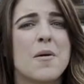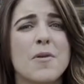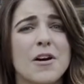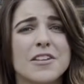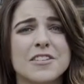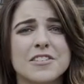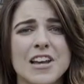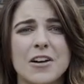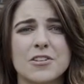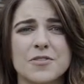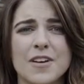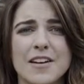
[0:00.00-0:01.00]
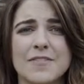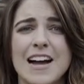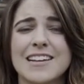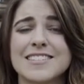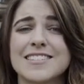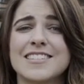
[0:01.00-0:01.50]
Part of the challenge for
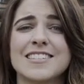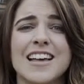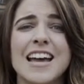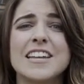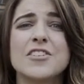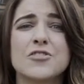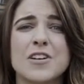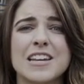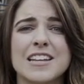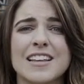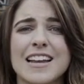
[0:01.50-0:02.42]
FIs is designing training